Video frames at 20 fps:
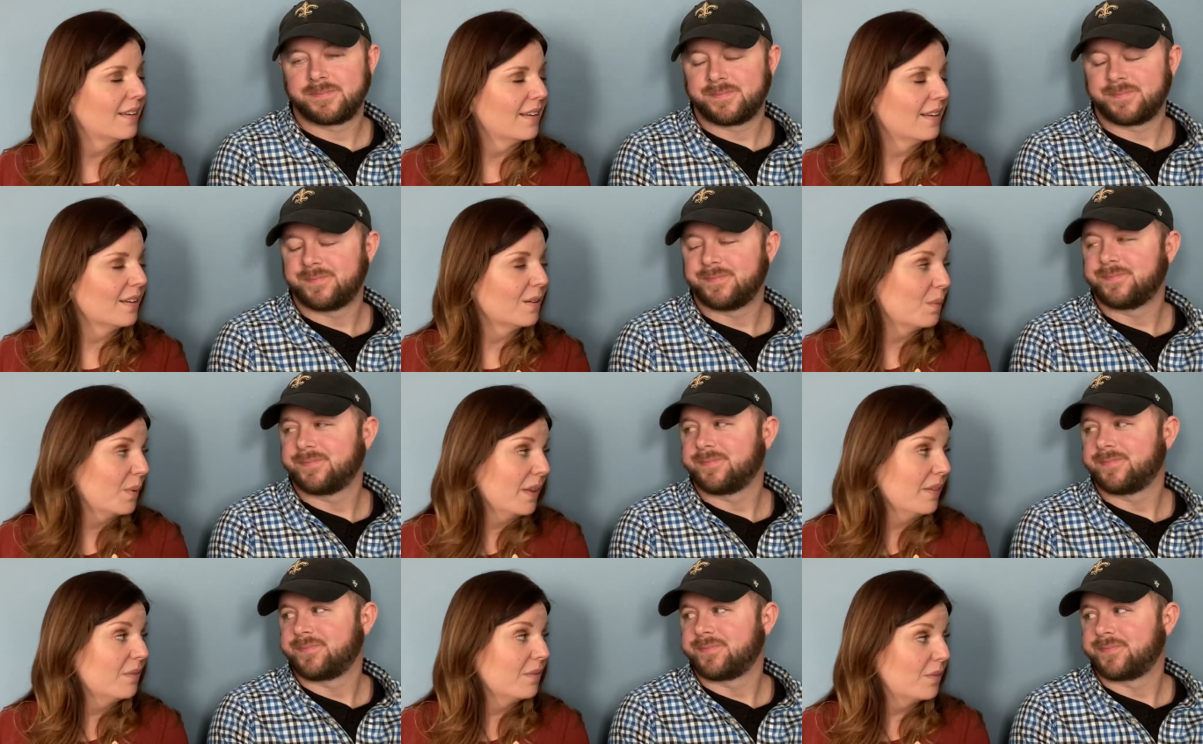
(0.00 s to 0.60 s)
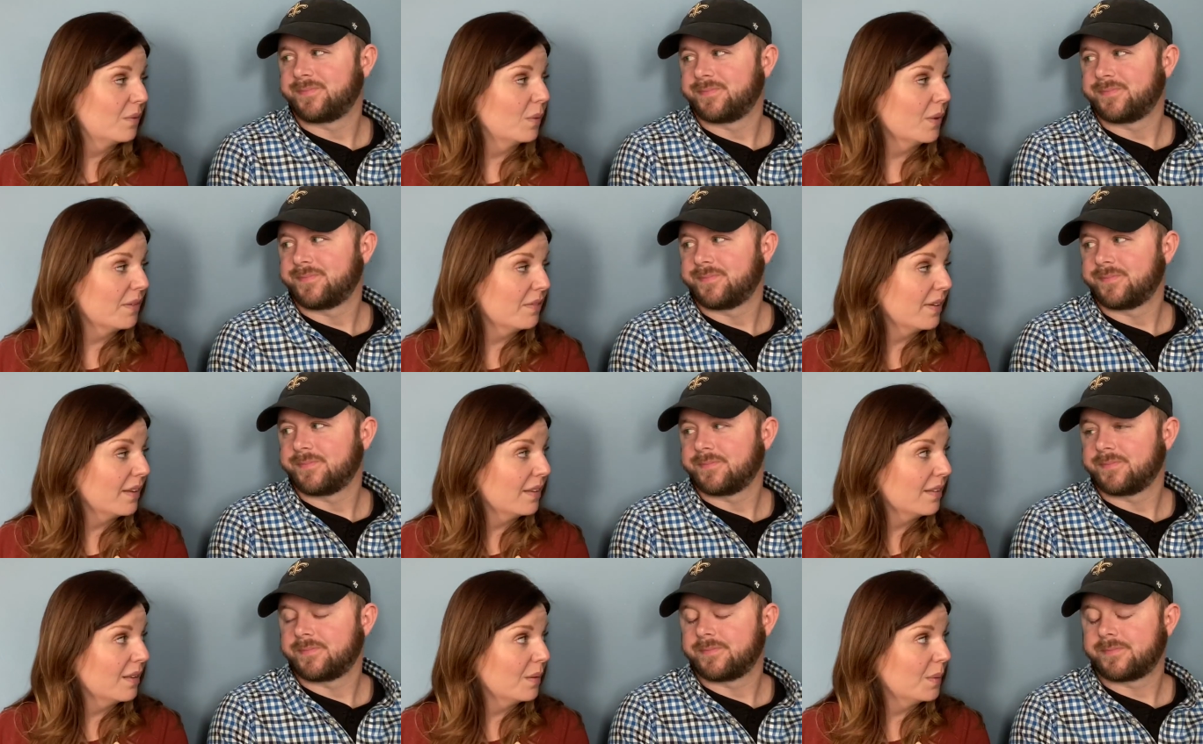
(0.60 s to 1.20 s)
Speaker 1: Yeah, we've, we
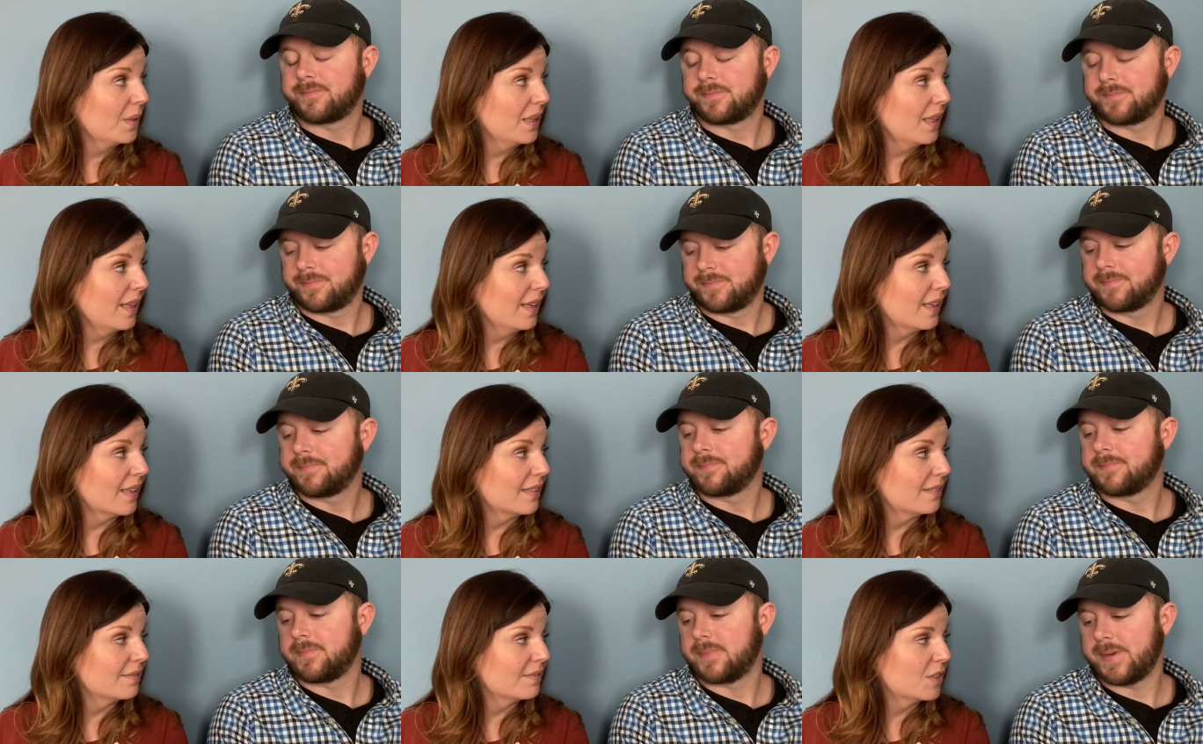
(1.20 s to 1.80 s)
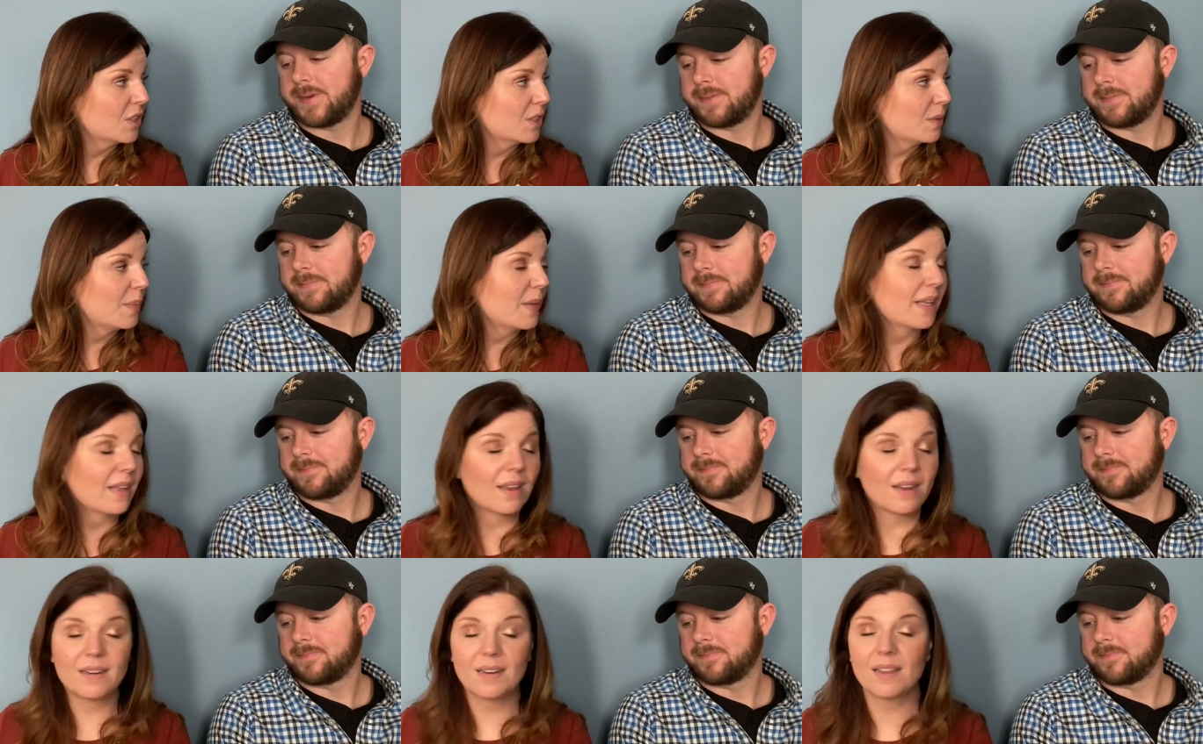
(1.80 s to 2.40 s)
found that we like it. Just
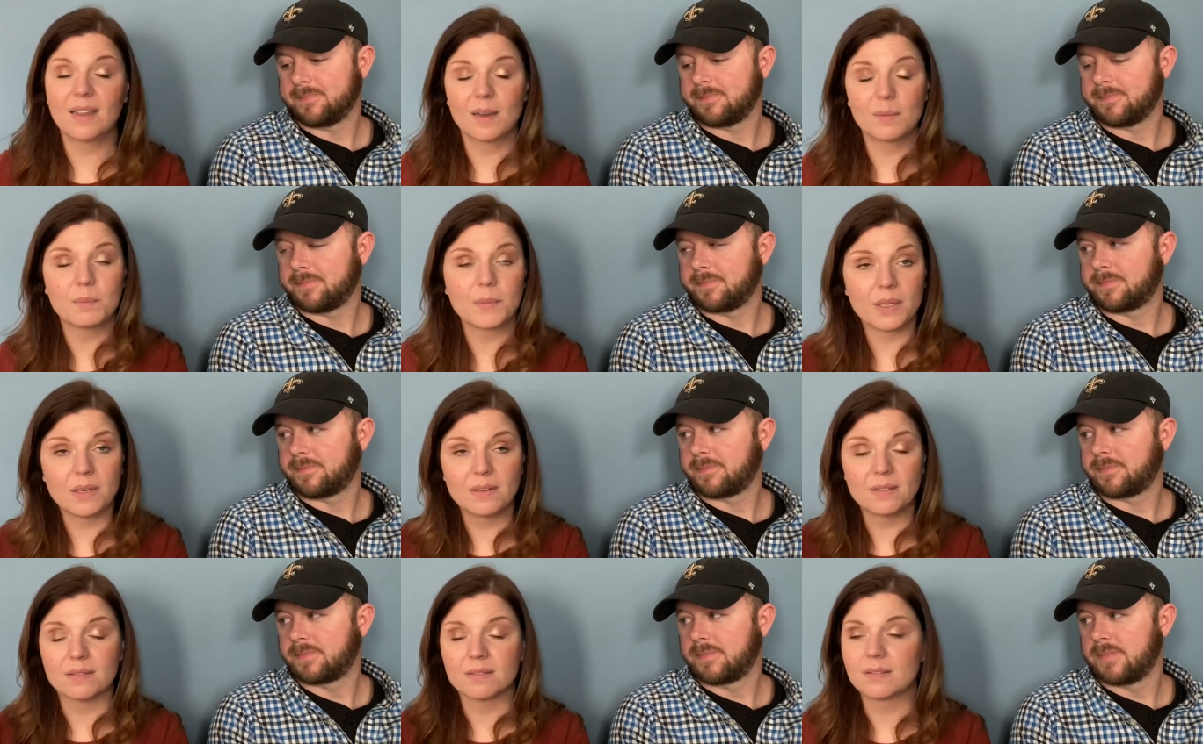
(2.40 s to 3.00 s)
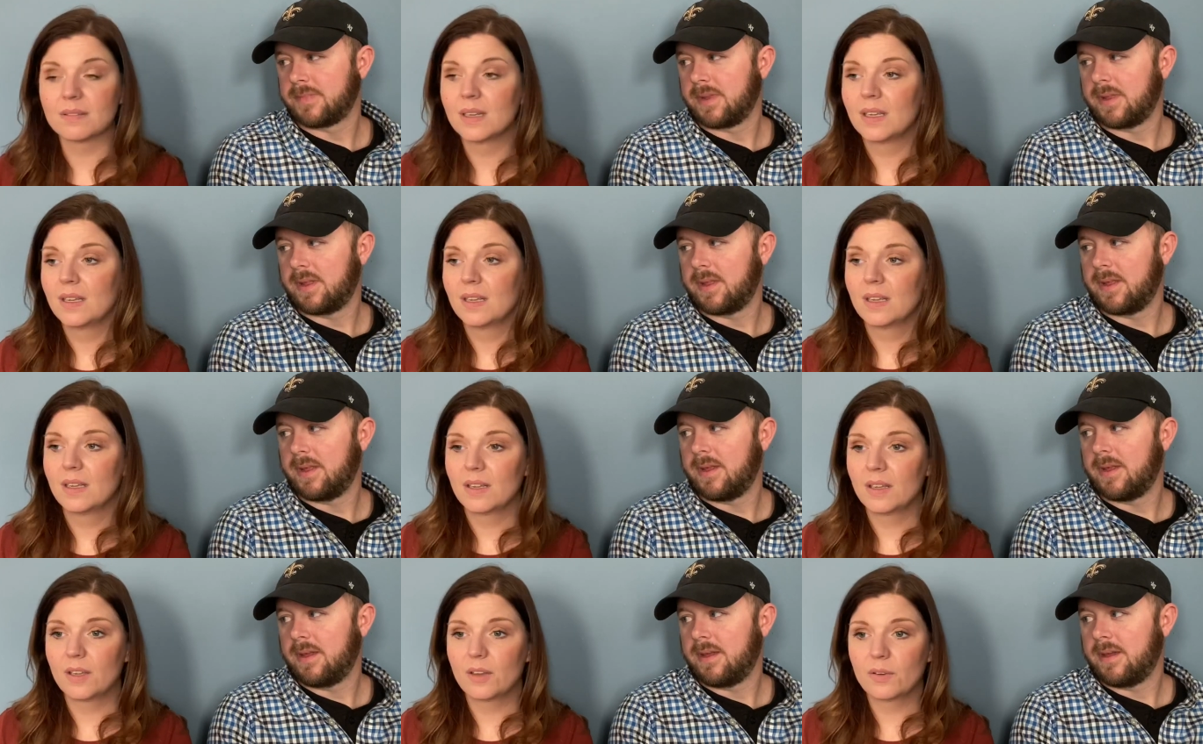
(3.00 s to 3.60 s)
being unencumbered and
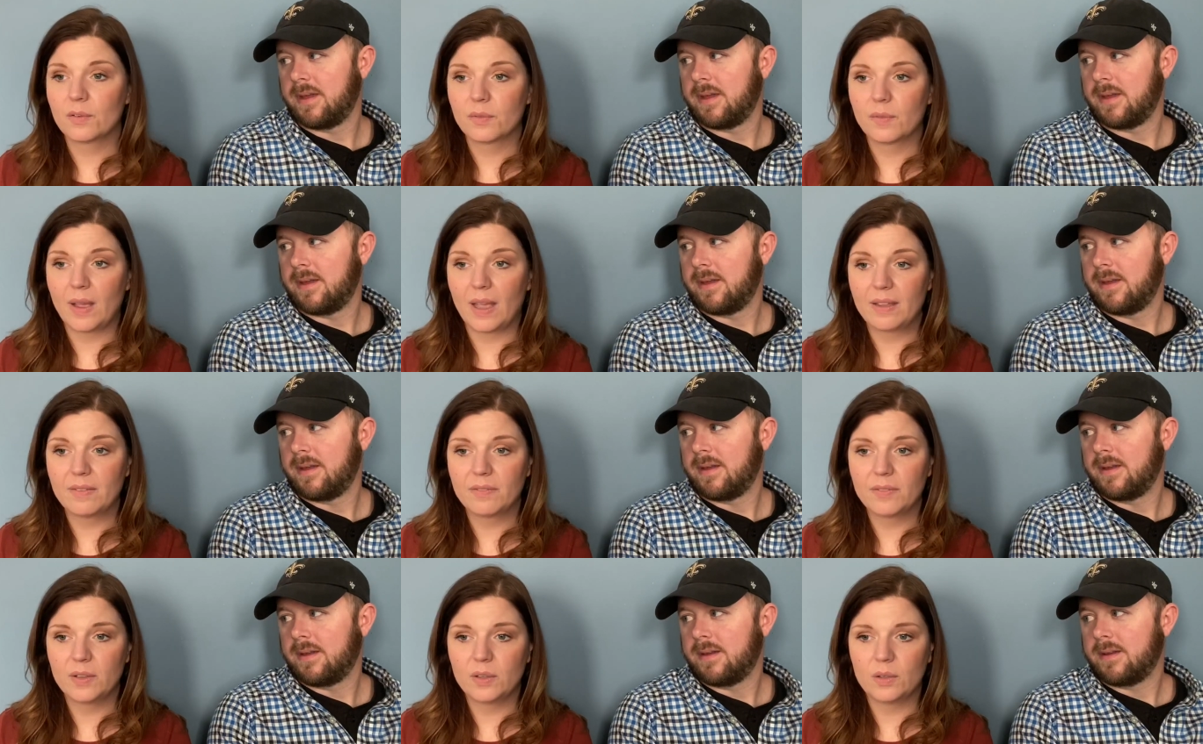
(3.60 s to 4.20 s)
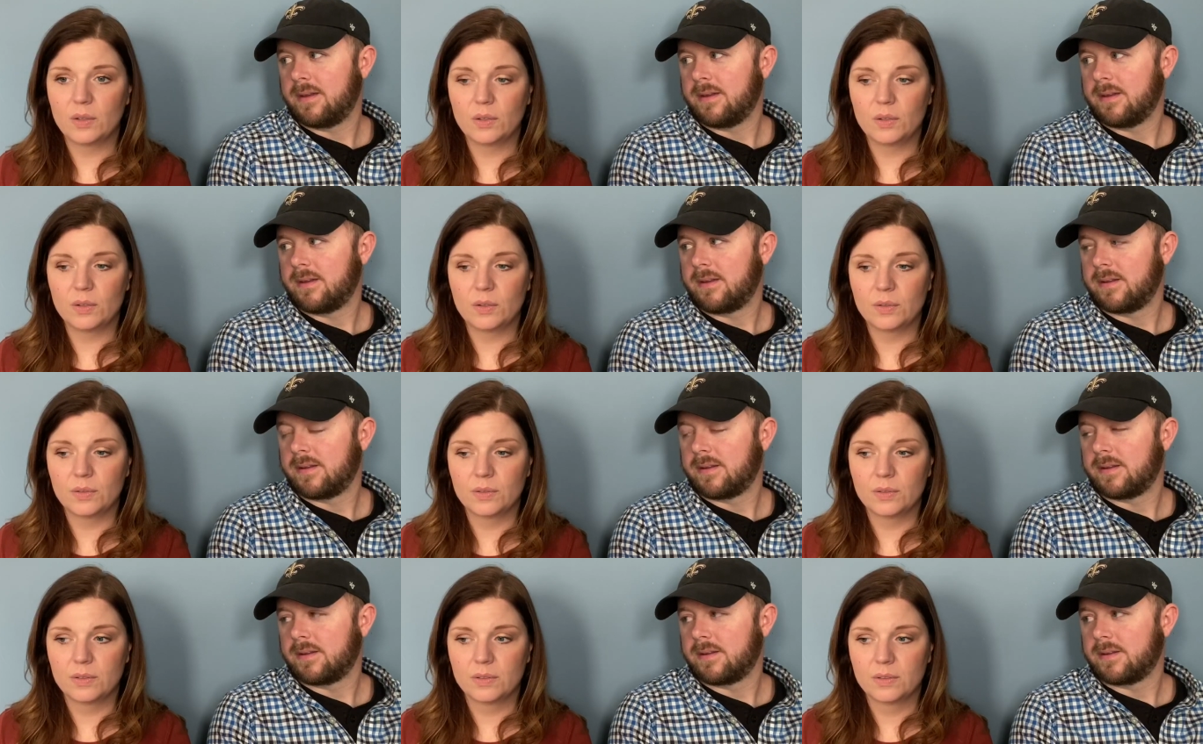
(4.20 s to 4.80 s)
you, I
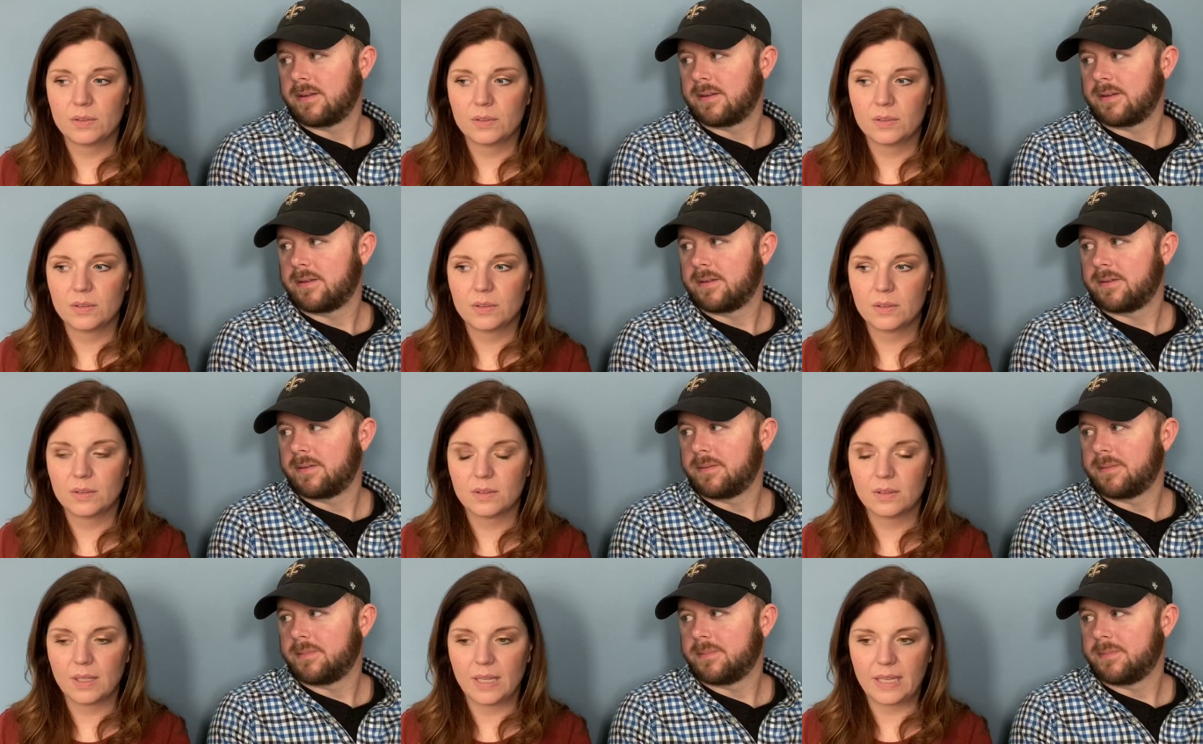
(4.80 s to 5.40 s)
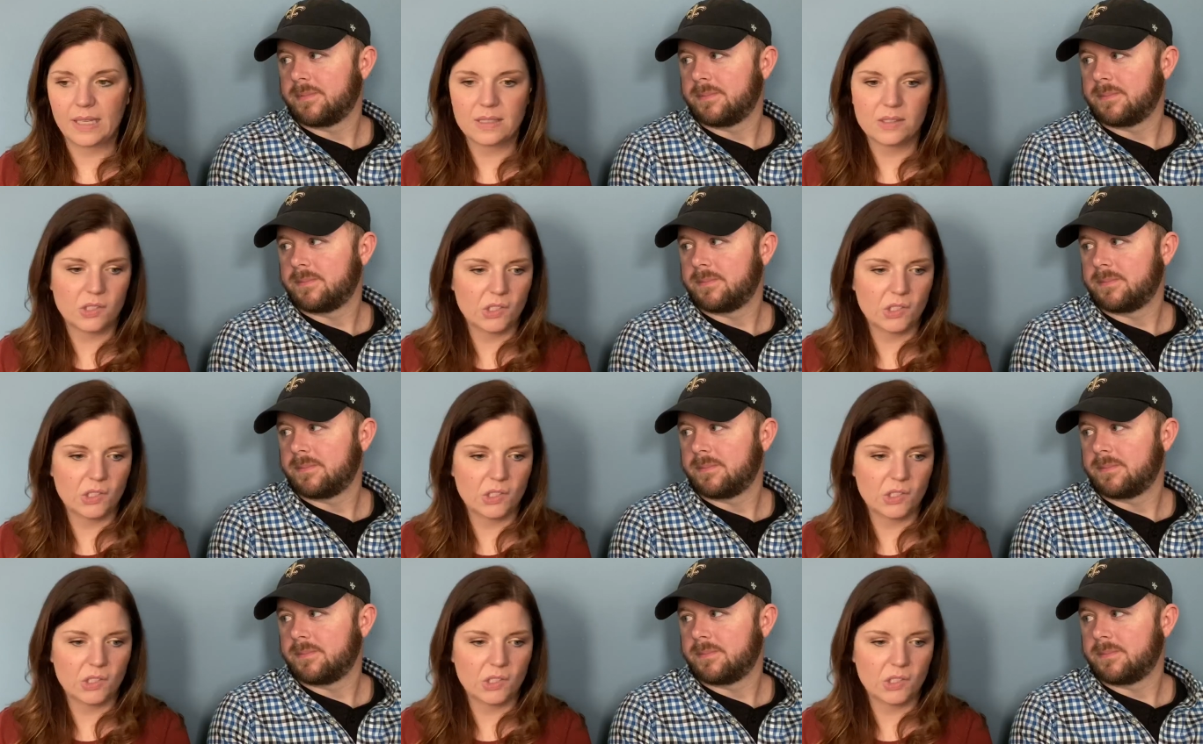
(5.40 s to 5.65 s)
feel like it's